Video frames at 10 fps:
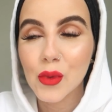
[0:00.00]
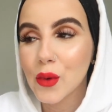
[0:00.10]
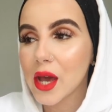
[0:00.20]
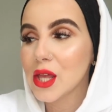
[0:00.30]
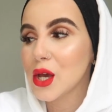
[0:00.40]

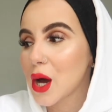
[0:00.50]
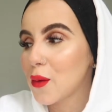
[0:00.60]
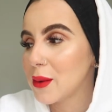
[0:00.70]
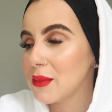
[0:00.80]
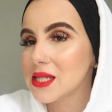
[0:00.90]
where are you
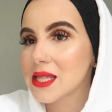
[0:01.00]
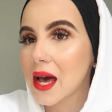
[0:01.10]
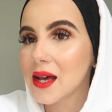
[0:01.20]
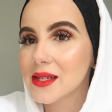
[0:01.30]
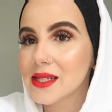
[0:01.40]
going mister
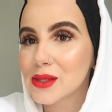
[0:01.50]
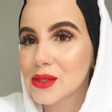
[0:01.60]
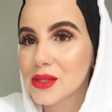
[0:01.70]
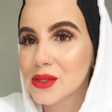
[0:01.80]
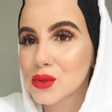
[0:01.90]

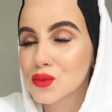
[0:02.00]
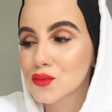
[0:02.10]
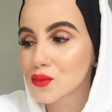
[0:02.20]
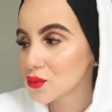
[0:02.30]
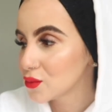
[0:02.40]

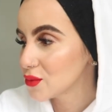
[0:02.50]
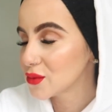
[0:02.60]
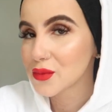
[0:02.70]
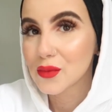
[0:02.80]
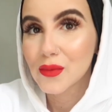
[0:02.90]
I
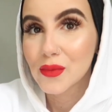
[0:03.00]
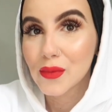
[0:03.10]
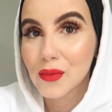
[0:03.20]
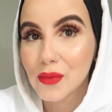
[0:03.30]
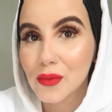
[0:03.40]
am going to
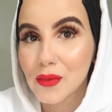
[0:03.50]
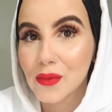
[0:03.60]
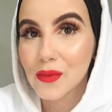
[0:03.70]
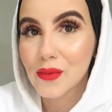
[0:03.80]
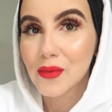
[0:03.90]
the
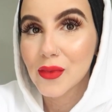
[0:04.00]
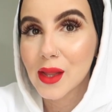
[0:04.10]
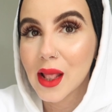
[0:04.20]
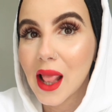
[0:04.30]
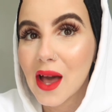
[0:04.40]
lavatory.
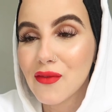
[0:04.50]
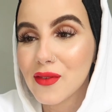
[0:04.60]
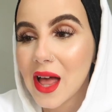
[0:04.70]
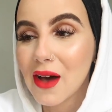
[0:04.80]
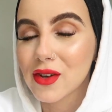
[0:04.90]

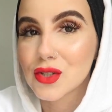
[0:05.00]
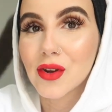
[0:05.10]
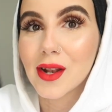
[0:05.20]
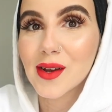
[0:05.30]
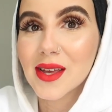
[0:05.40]
Lab
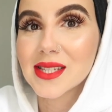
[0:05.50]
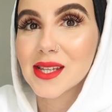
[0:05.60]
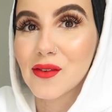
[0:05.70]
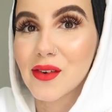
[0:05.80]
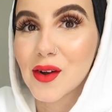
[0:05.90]
lavatory. Look at
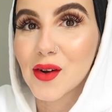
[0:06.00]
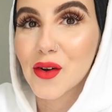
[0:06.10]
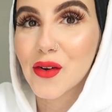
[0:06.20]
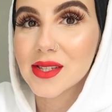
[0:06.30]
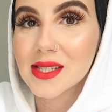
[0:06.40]
Silver
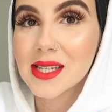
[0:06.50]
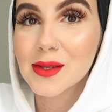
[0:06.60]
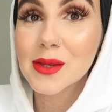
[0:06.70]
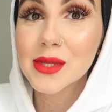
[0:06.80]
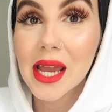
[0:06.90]
gone crazy. See,
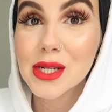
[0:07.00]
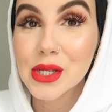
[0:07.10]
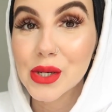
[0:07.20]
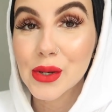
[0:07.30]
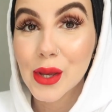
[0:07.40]
that's what I'm saying
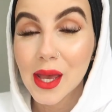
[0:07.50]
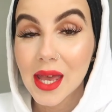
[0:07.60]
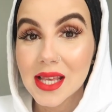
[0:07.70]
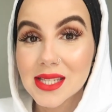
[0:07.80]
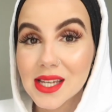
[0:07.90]
to you.
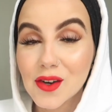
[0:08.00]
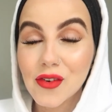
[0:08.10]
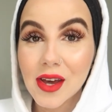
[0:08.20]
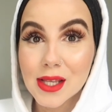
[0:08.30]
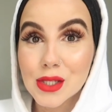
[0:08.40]
Yeah.
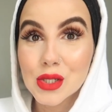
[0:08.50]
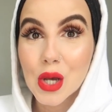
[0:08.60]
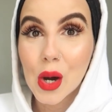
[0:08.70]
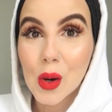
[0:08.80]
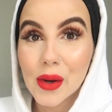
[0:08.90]
Silver is
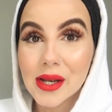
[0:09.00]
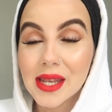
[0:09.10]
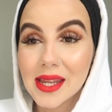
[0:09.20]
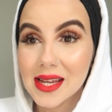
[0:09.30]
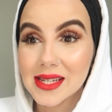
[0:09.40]
so
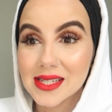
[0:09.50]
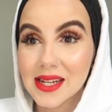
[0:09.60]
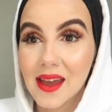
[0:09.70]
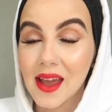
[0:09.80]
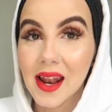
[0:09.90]
mm-hmm. needy
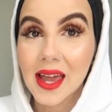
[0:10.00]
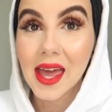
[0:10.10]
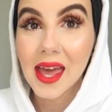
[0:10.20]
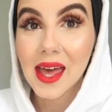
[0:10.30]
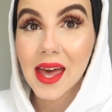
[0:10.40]
today.
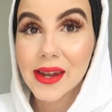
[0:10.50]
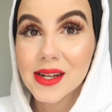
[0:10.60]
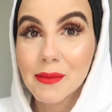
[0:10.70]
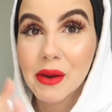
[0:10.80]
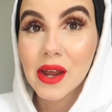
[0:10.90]
Like,
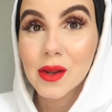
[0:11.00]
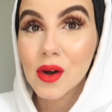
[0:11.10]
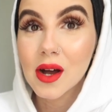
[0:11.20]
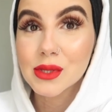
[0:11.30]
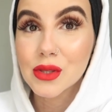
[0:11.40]
anytime er,
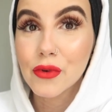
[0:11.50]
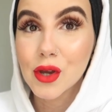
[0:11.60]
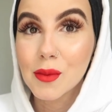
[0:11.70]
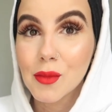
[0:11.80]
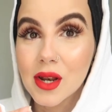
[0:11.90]
anyone comes in the
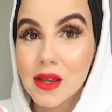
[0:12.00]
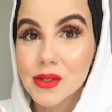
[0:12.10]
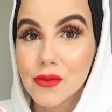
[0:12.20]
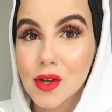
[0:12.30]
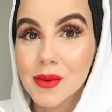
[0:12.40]
room or
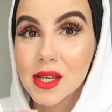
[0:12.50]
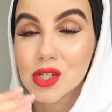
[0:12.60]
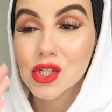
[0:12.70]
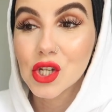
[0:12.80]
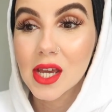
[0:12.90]
leaves the room, he
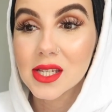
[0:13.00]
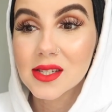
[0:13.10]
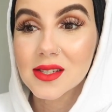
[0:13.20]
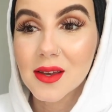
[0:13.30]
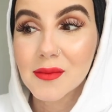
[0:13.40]
just
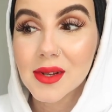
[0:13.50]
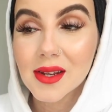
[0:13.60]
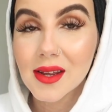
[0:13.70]
chases them.